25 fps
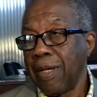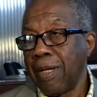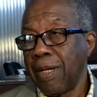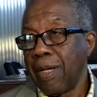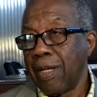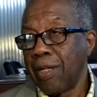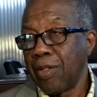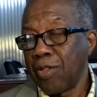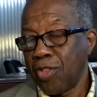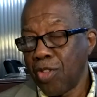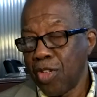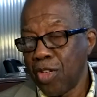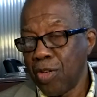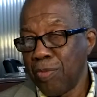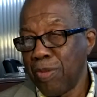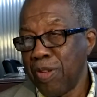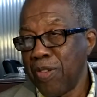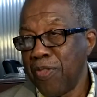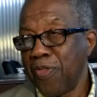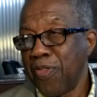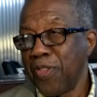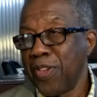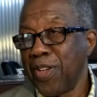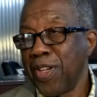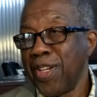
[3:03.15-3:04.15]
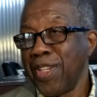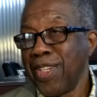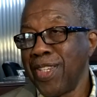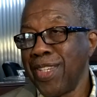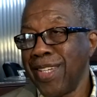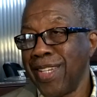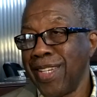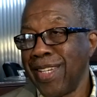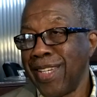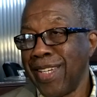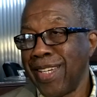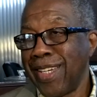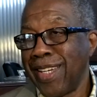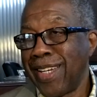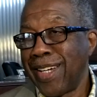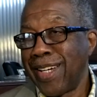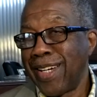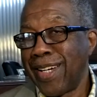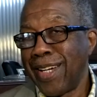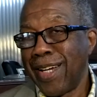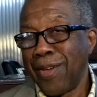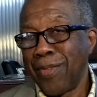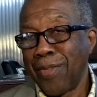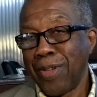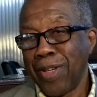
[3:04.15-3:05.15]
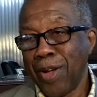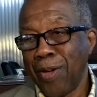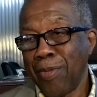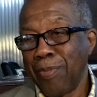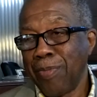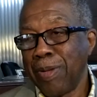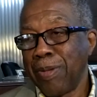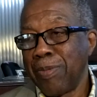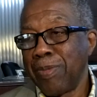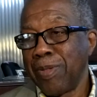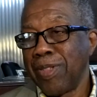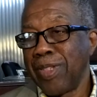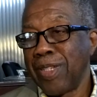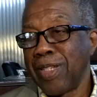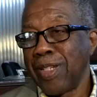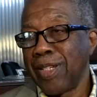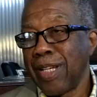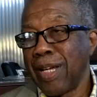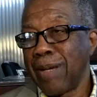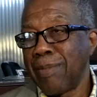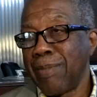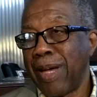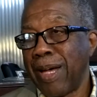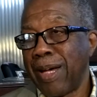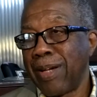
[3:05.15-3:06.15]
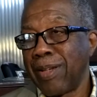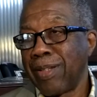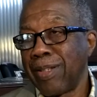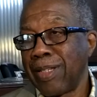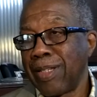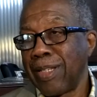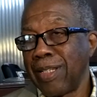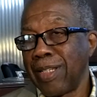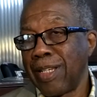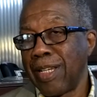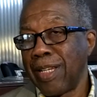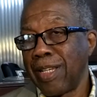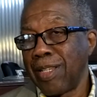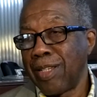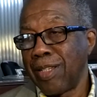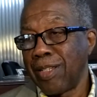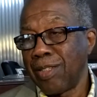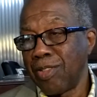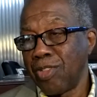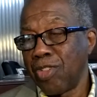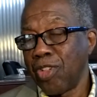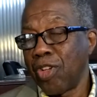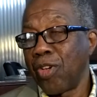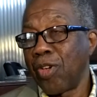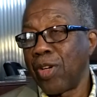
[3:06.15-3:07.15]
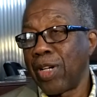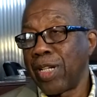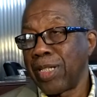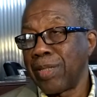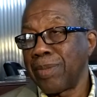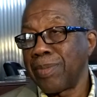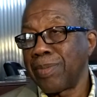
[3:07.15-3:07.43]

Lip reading: still be fun, and we hope people still come out and enjoy it.